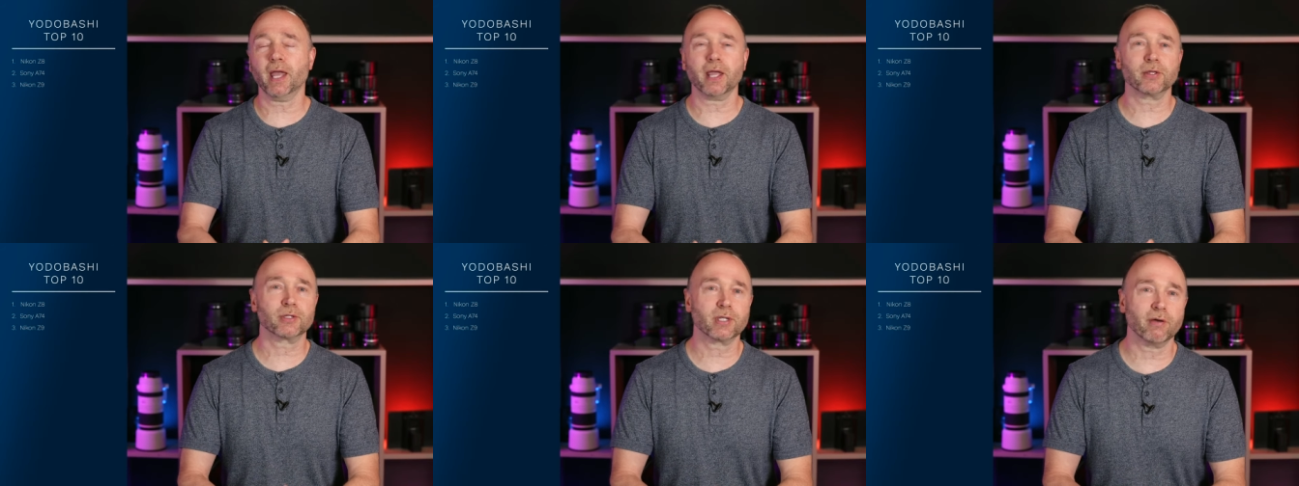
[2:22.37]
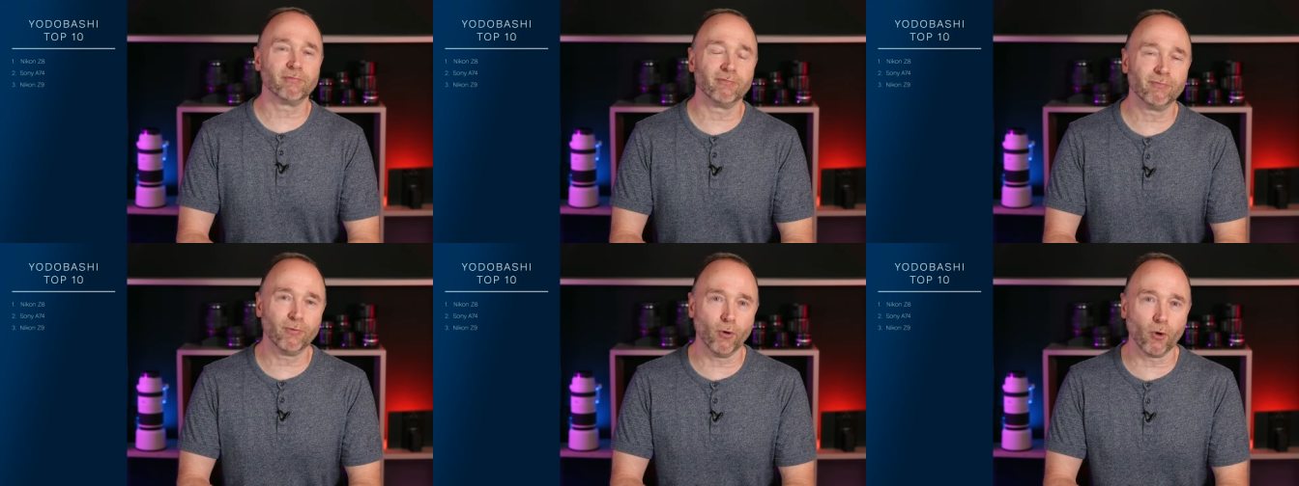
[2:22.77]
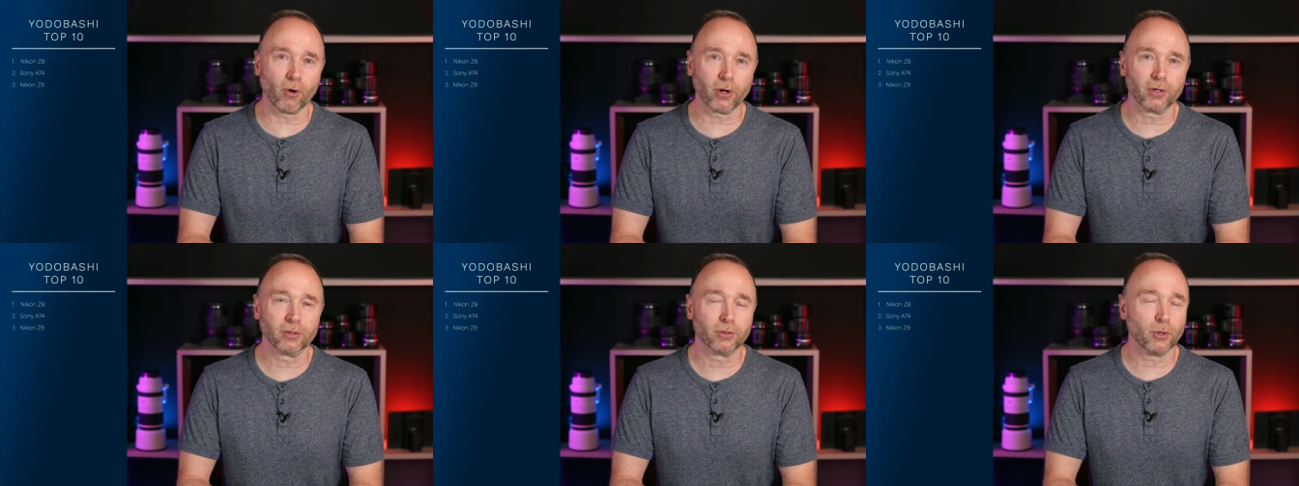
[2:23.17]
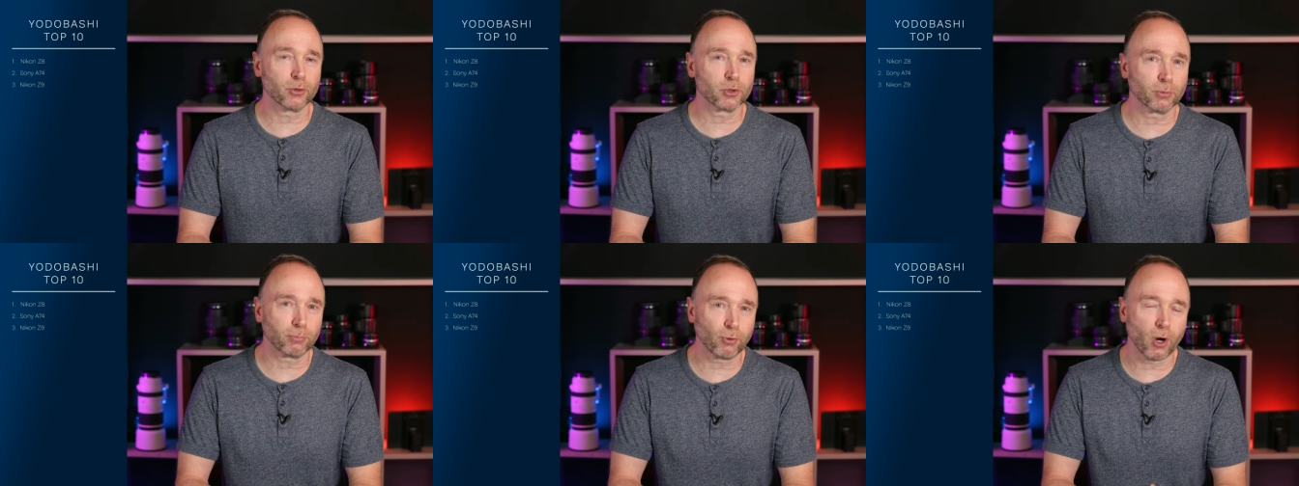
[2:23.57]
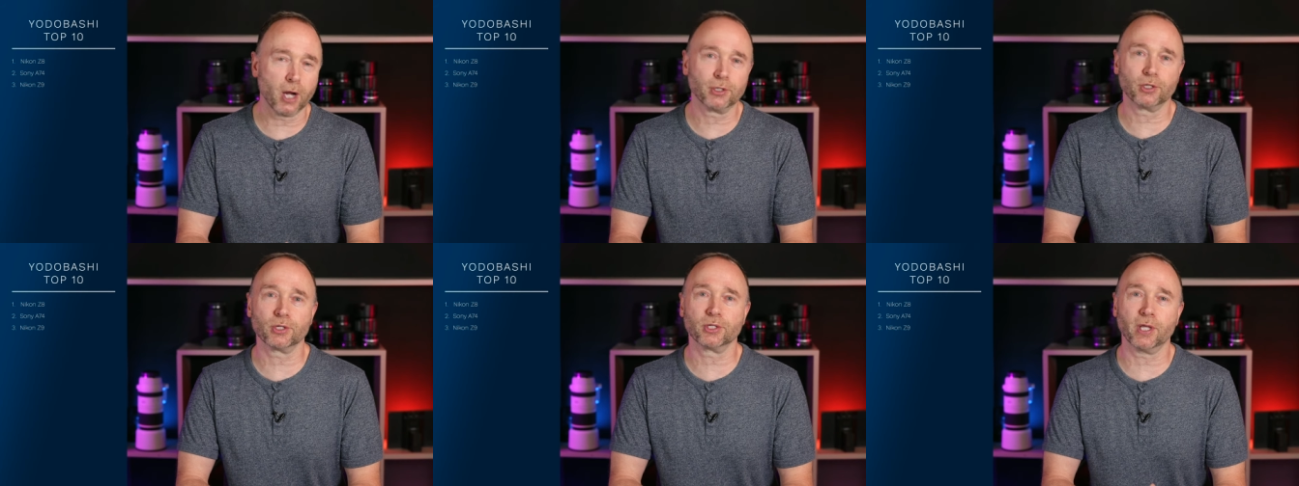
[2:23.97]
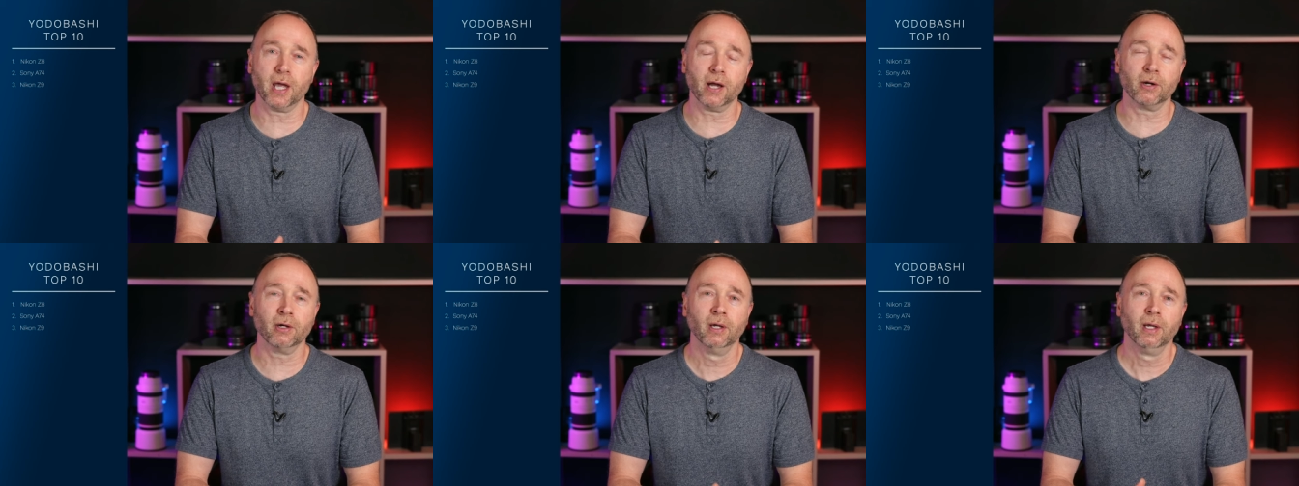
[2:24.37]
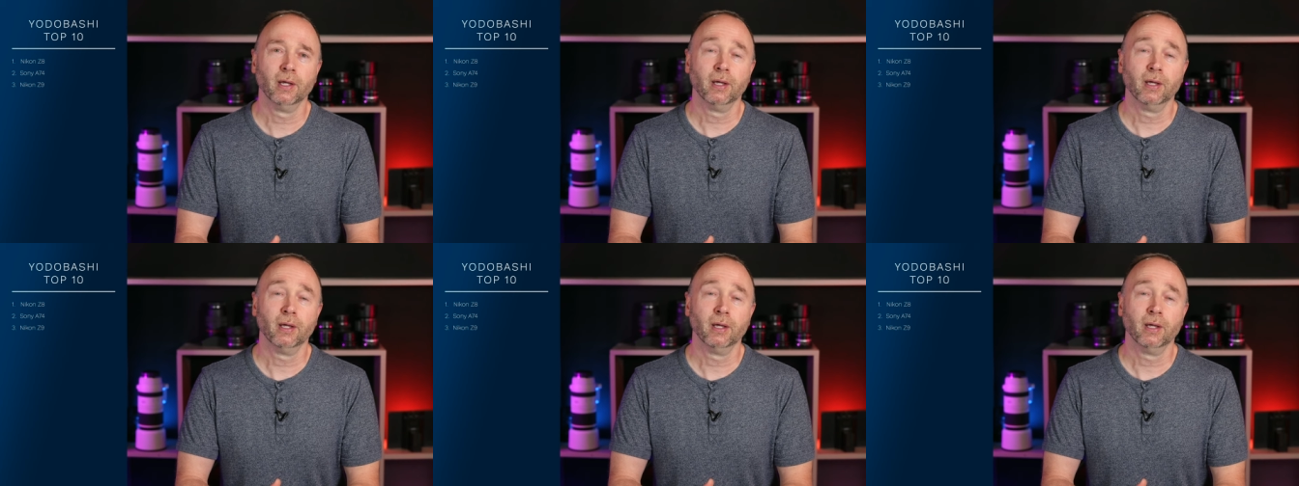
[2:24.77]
A seven four, no surprises there.